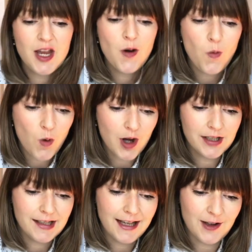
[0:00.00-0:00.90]

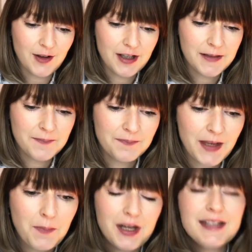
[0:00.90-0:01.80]
one another.
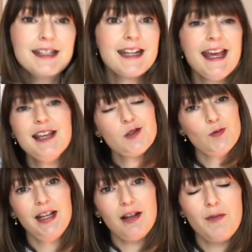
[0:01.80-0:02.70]
But in today's
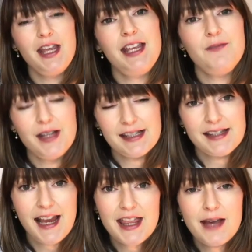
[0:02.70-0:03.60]
reading, we
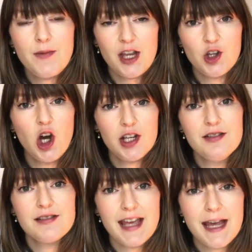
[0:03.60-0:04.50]
see them, we
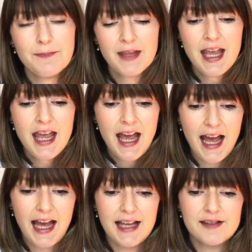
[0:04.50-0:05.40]
encounter them
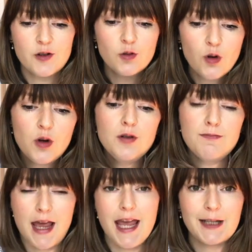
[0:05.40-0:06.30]
as grown
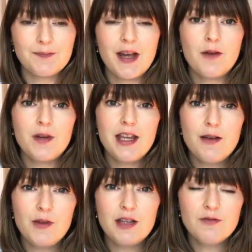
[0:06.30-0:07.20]
men, and
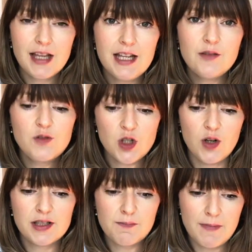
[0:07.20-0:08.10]
we read of
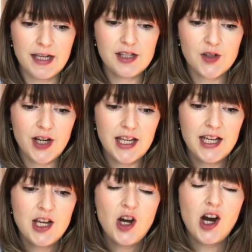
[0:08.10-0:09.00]
John's ministry
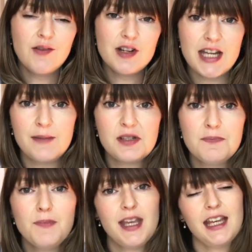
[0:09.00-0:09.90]
of
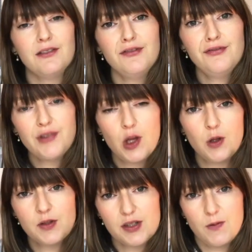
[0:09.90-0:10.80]
redemption being in
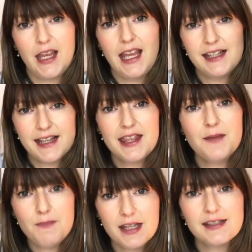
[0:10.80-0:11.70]
full swing. He's in the
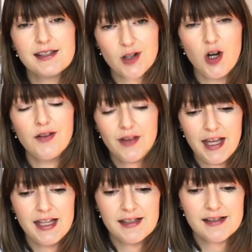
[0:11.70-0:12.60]
midst of
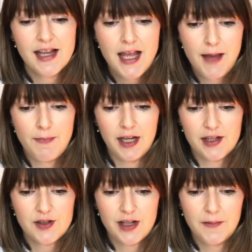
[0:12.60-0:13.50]
his
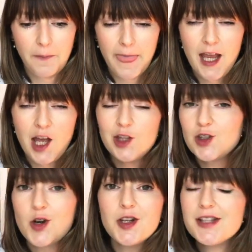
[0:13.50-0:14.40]
ministry. And
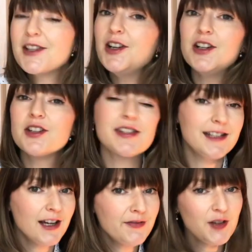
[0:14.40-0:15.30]
John has caused
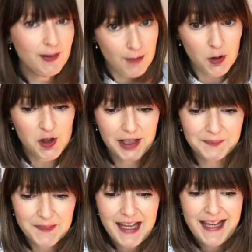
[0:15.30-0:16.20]
enough
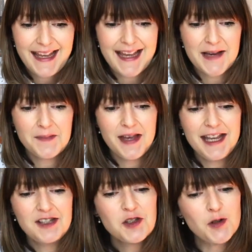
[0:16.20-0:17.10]
commotion
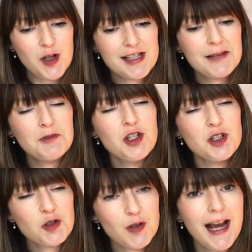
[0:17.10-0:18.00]
in Jerusalem to
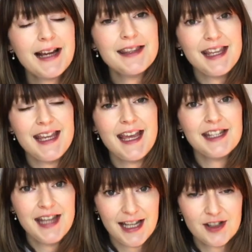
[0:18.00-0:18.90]
attract the
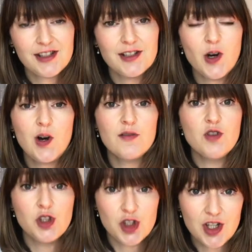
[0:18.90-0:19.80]
attention of
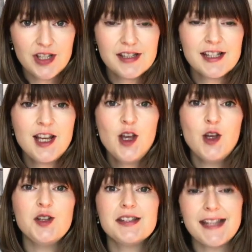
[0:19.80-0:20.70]
the Jews,
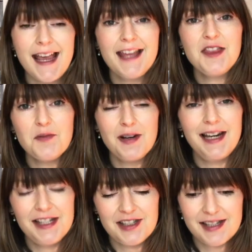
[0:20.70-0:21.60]
who send the
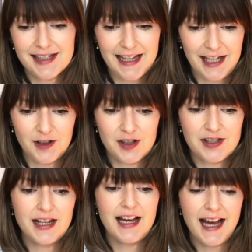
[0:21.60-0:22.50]
religious leaders
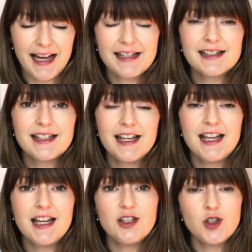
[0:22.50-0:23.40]
to ask
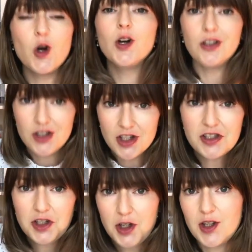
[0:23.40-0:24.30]
John
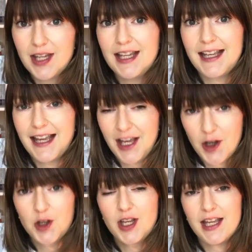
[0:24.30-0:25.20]
just who
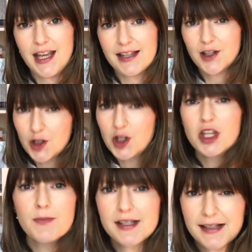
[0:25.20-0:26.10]
he is. Are you
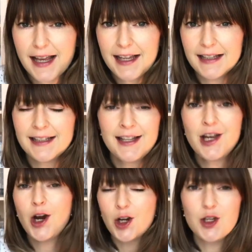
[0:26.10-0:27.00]
the Messiah?
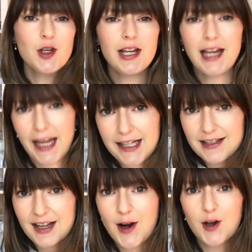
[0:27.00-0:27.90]
Are you
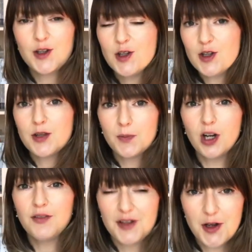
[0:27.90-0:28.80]
Elijah? Are you the
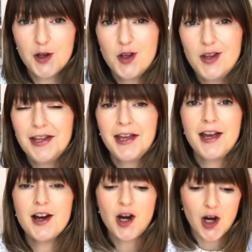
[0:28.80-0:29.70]
prophet? Who
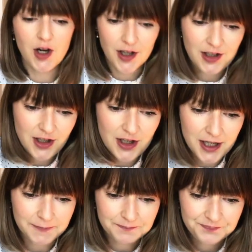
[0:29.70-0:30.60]
are you?